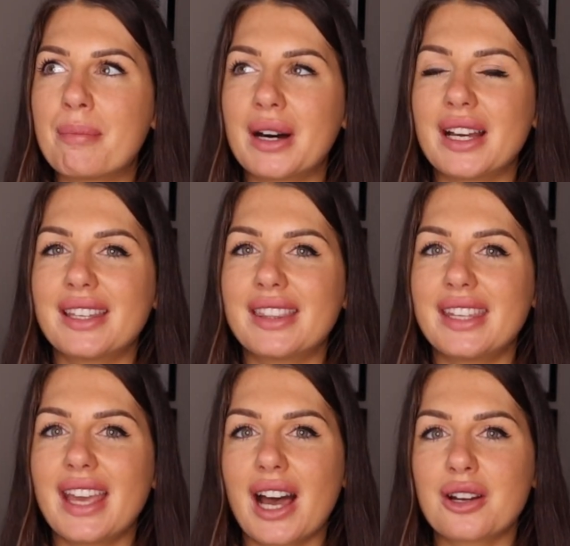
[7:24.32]
But
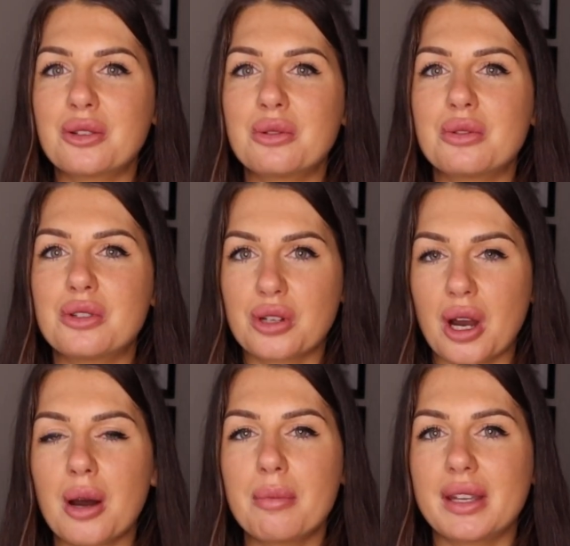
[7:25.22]
the actual
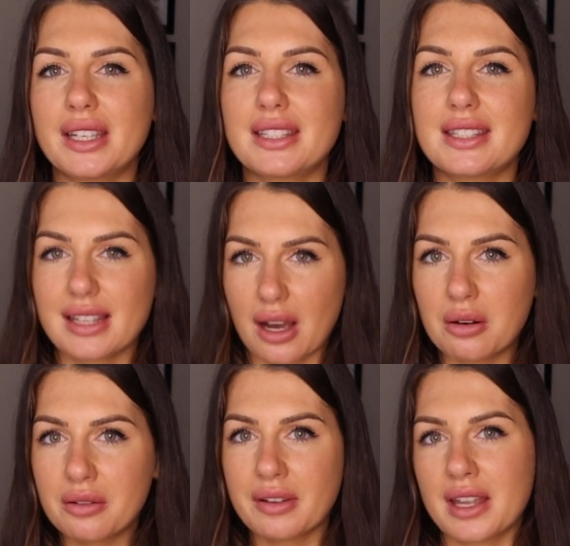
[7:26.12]
job
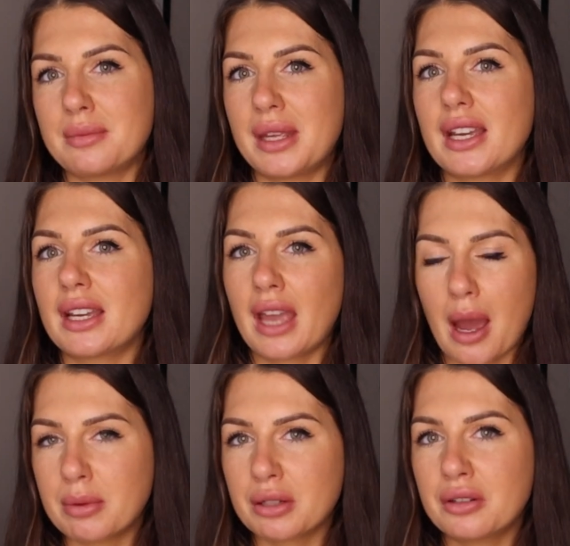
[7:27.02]
itself as being a
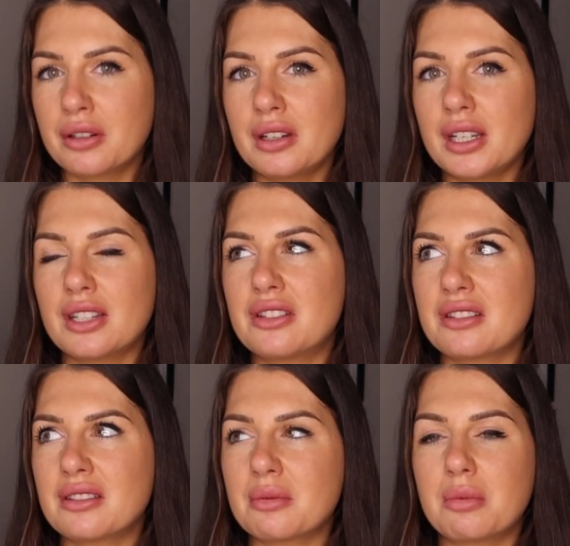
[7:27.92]
cabin crew, it
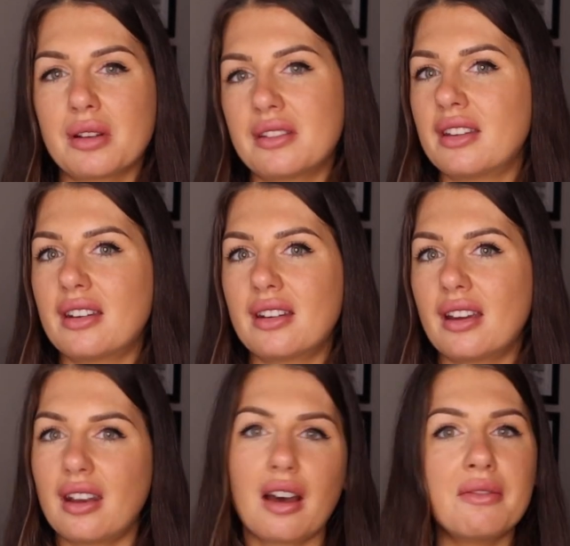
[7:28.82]
just wasn't
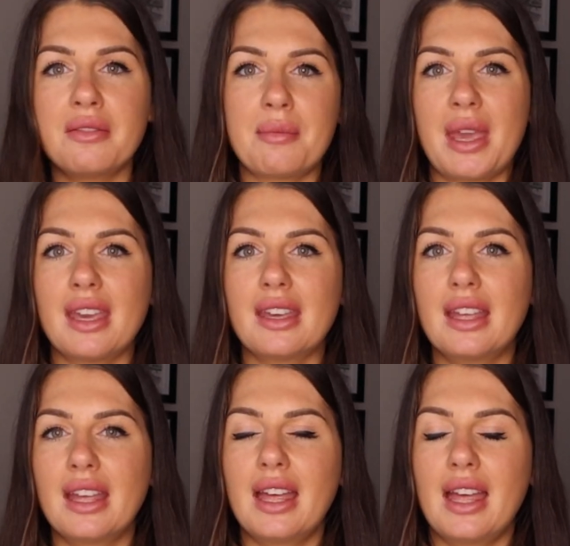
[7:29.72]
enough for me.
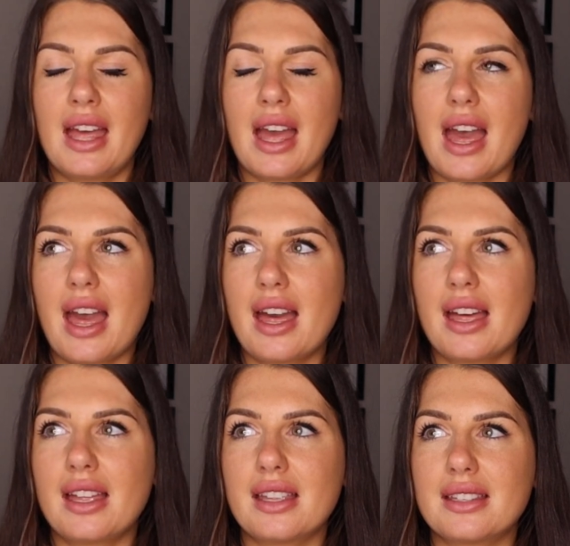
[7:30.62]

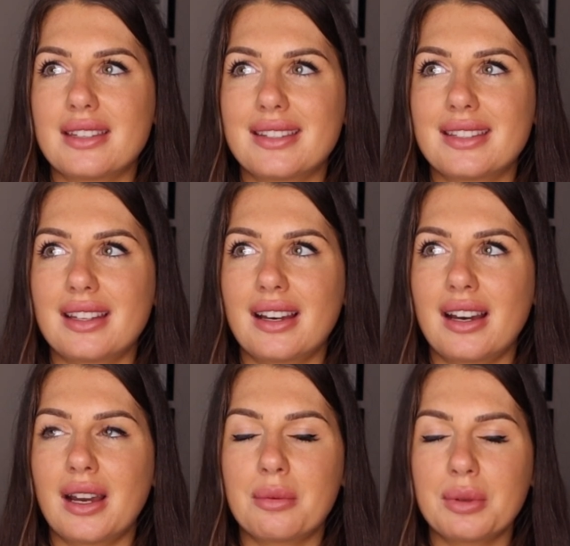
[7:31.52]
And
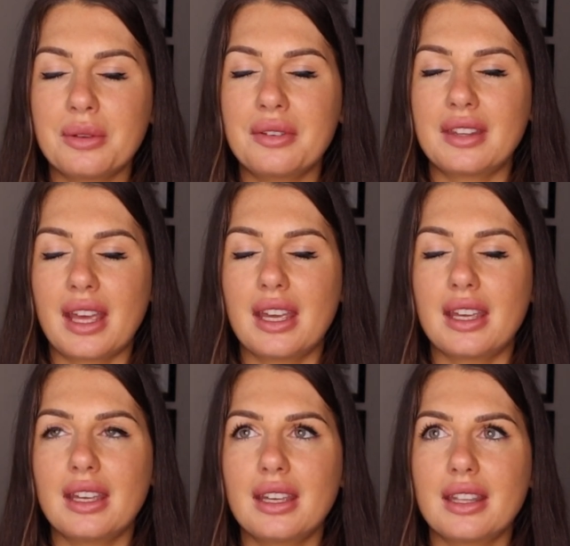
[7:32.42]
I will
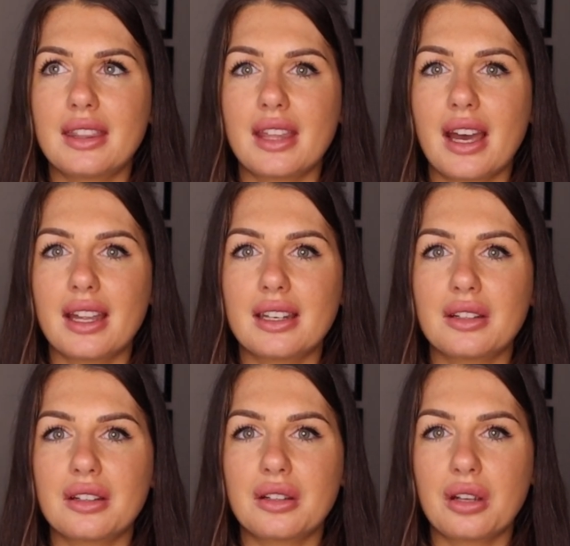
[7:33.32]
say that
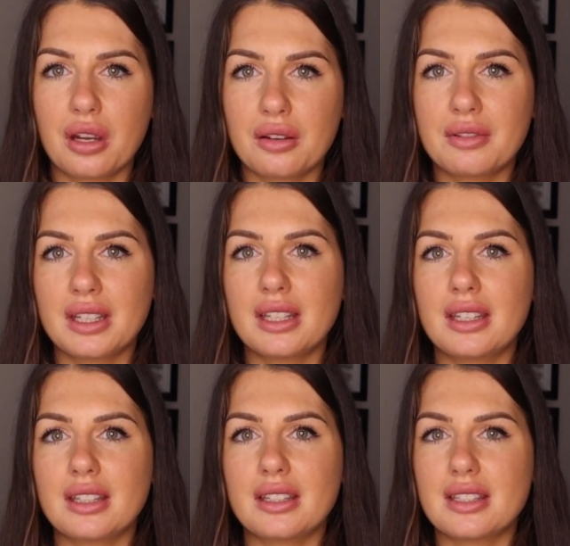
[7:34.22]

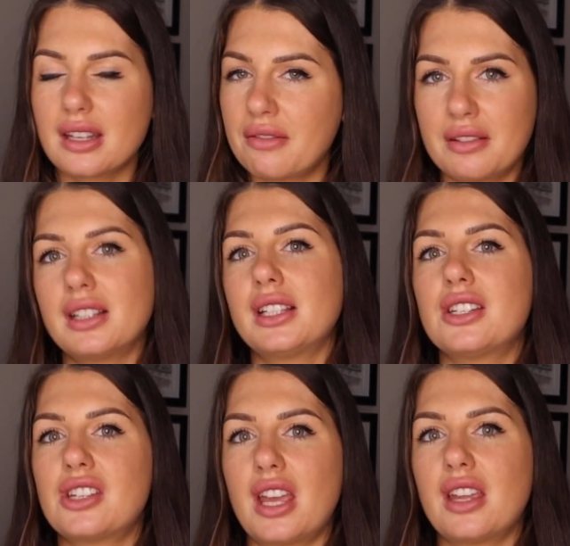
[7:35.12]
COVID definitely
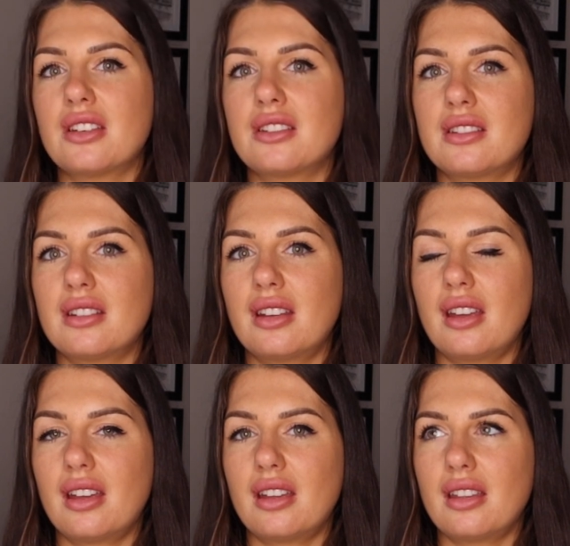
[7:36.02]
changed
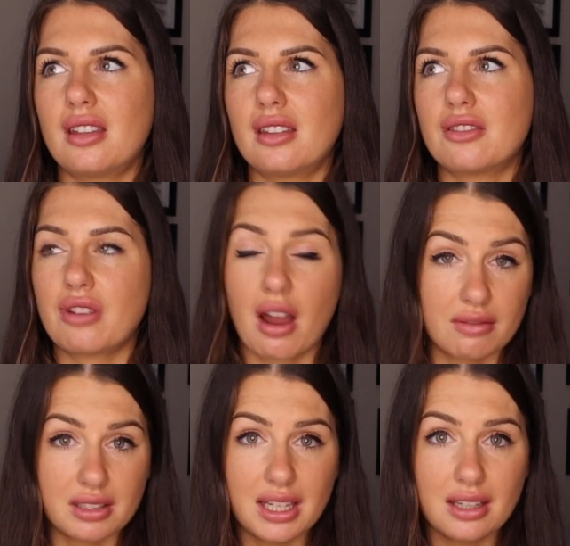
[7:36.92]

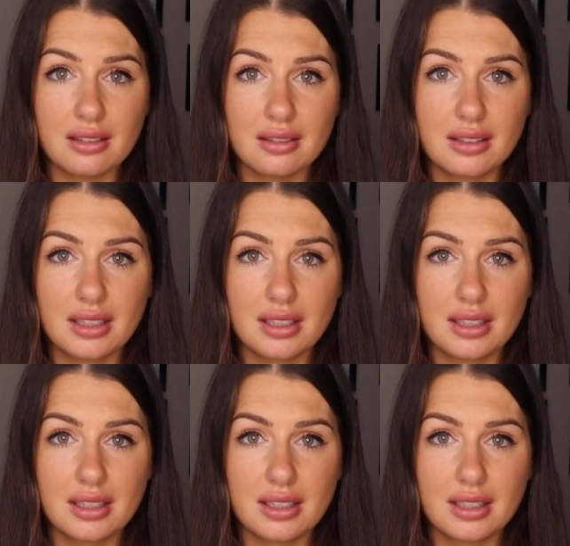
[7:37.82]
traveling.